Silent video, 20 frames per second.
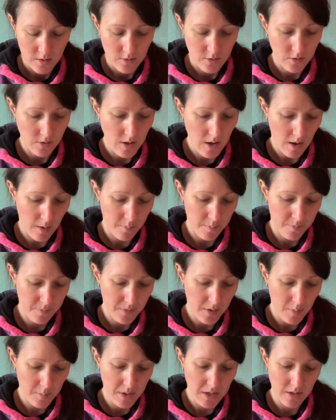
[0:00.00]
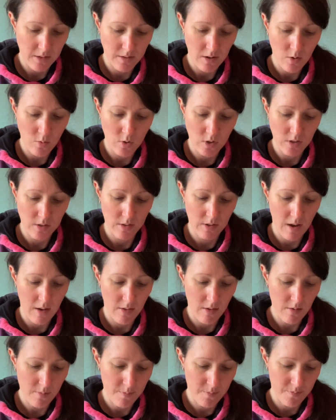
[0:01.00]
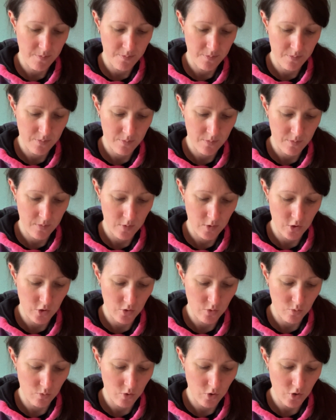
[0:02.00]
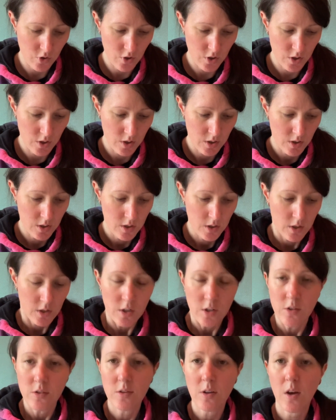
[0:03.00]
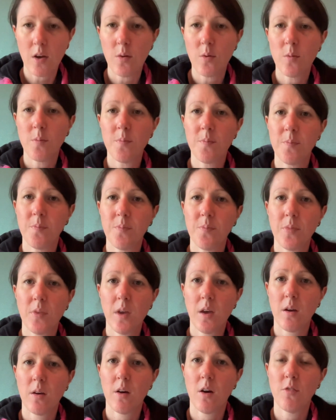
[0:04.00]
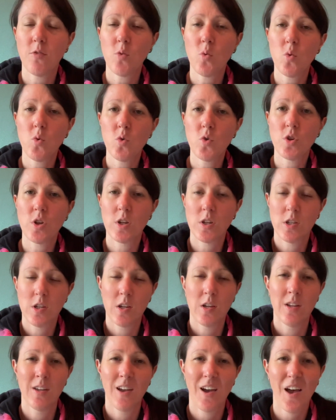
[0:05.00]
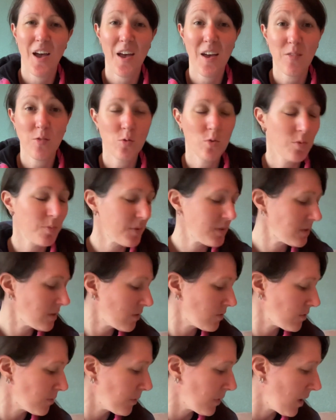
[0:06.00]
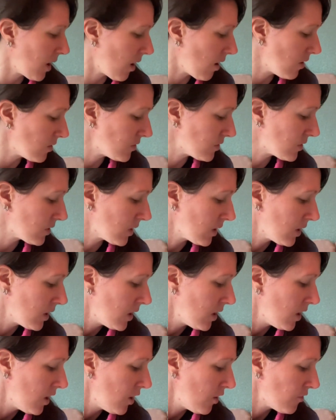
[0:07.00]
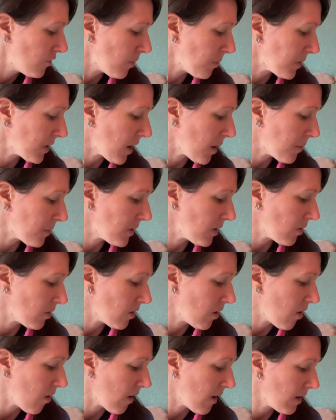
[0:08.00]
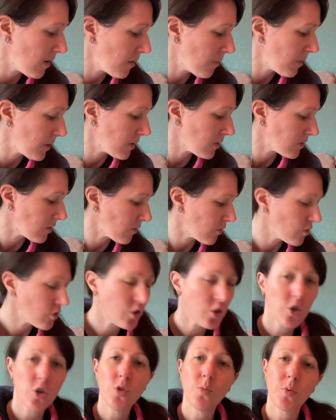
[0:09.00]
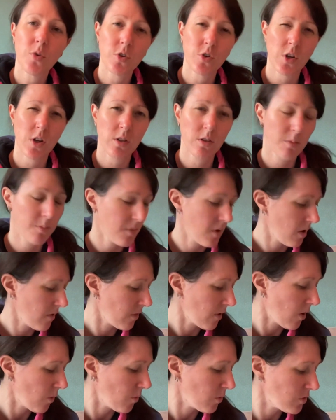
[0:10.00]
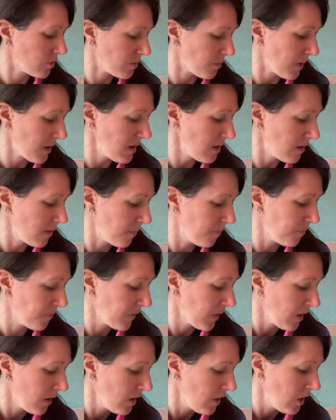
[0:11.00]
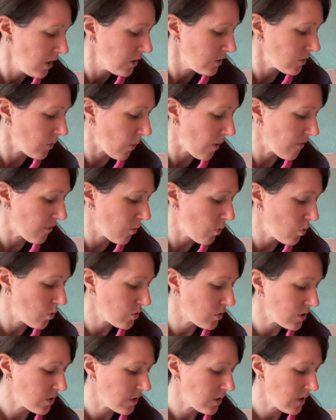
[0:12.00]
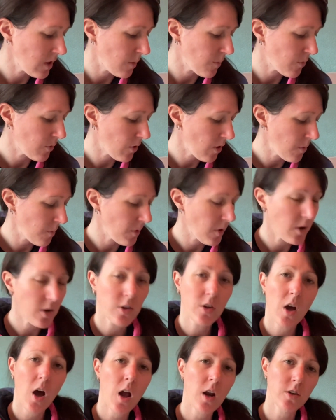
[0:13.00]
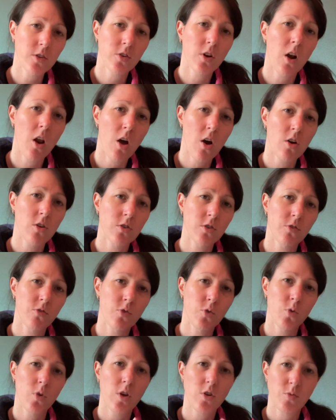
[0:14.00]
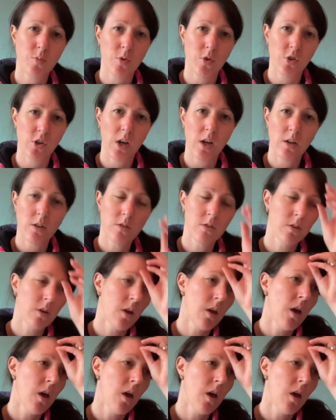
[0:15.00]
yeah, I mean, it's holding together, which is all good. So yeah, I have ordered myself some glass from a company online because I've got two projects in mind that I want to make. So I've ordered the appropriate coloured glass for those projects.